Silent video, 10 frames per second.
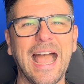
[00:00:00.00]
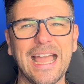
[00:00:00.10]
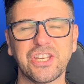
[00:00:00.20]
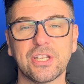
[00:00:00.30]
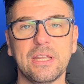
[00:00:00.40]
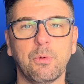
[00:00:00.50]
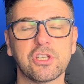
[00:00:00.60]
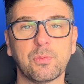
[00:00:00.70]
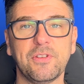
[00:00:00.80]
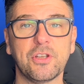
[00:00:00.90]
Actually,
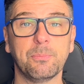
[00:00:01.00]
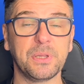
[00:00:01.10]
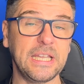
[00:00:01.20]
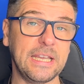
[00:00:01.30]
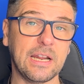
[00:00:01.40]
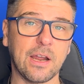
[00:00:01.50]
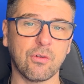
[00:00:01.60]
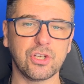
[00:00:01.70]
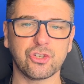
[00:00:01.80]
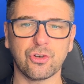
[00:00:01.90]
once we've completed our
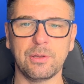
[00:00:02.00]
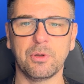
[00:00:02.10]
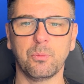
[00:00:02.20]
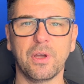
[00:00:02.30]
risk treatment,